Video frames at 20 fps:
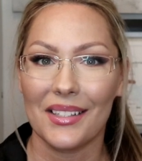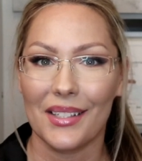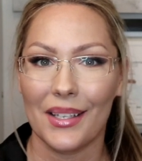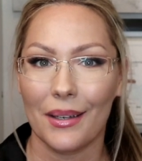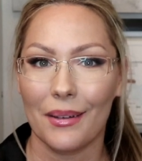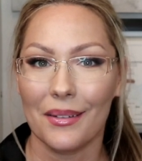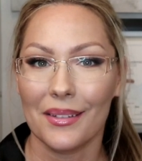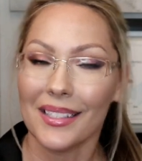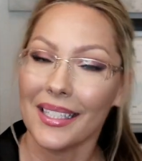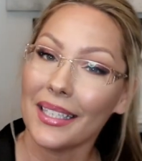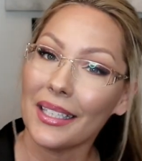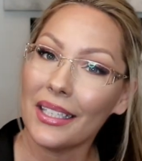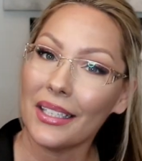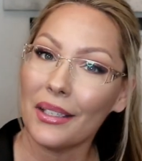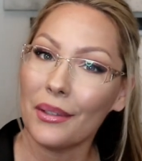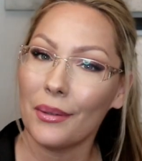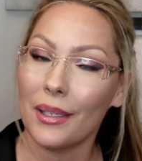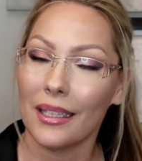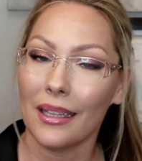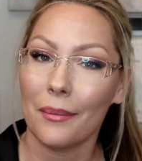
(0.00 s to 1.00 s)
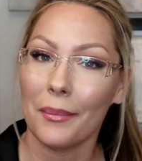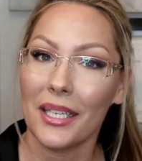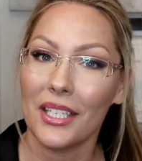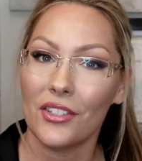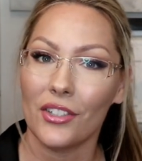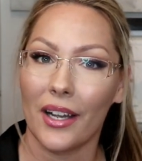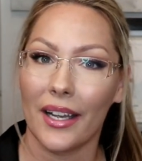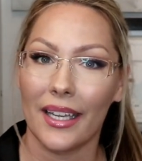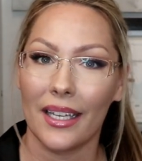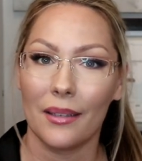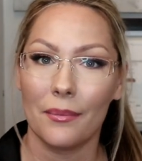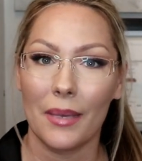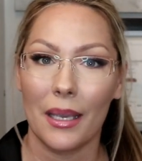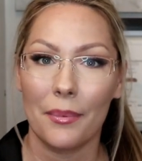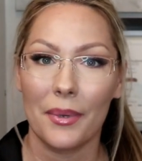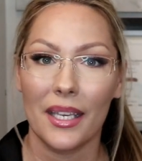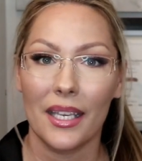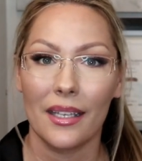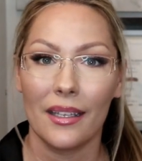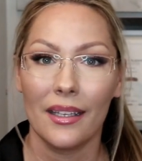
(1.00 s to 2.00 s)
So I was like, you know what, let me try it.
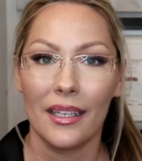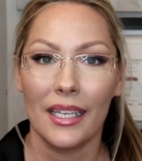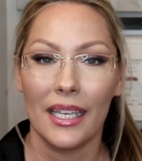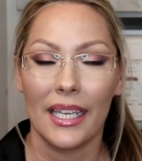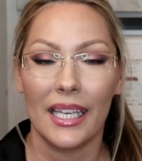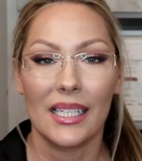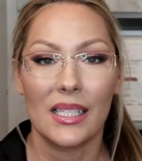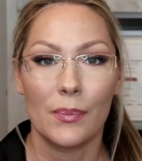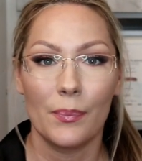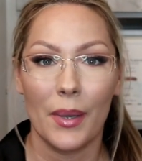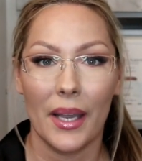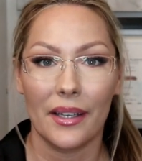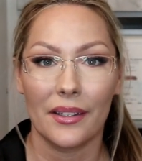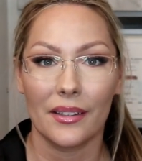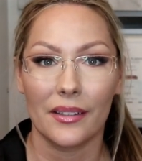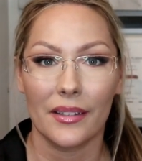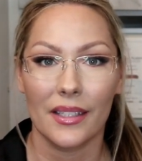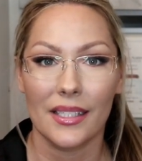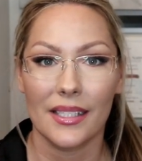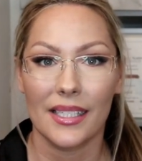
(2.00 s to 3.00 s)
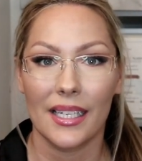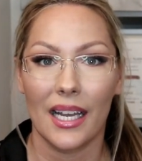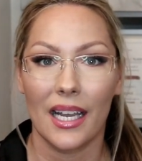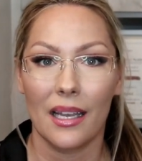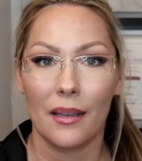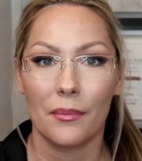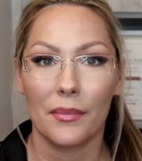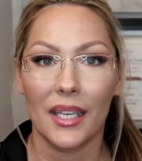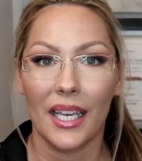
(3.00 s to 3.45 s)
Maybe it's better this time.